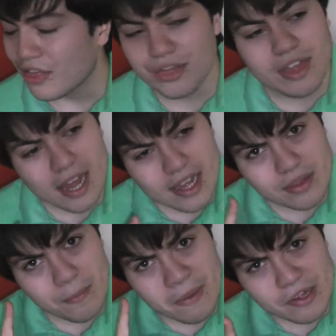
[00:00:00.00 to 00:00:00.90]
they
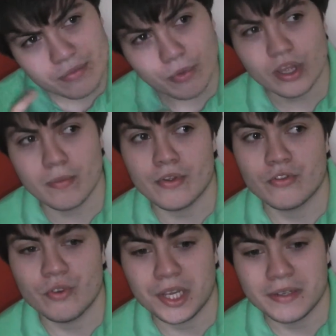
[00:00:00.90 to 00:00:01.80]
ain't the best
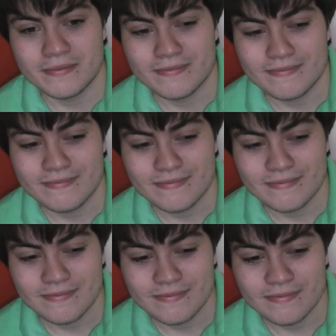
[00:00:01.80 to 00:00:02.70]
mockumentary.
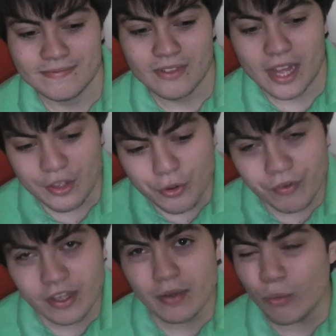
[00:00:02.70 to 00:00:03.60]
And you're
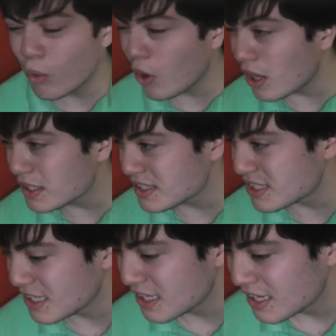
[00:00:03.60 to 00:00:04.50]
thinking,
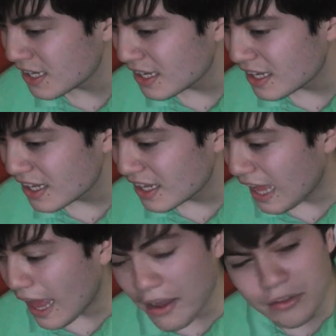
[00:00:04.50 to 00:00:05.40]
what?
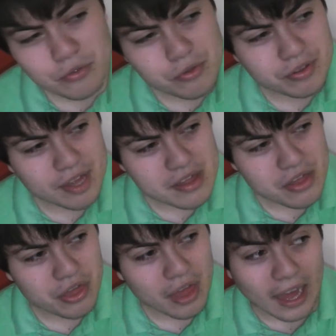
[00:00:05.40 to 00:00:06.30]
How can you
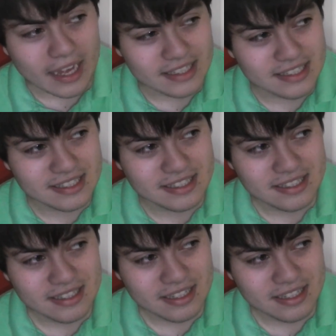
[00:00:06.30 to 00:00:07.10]
say that?